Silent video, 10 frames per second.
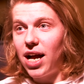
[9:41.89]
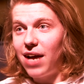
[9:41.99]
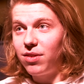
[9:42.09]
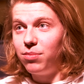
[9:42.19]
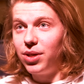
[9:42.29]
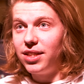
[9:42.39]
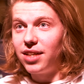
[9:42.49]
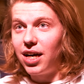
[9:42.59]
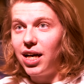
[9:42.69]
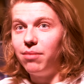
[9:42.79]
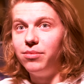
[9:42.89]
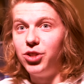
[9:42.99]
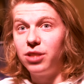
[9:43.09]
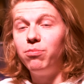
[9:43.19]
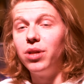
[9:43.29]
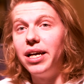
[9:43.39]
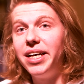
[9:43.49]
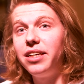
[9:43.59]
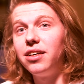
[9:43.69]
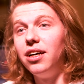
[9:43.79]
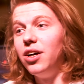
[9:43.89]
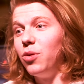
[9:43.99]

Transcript: I have to put in time just playing,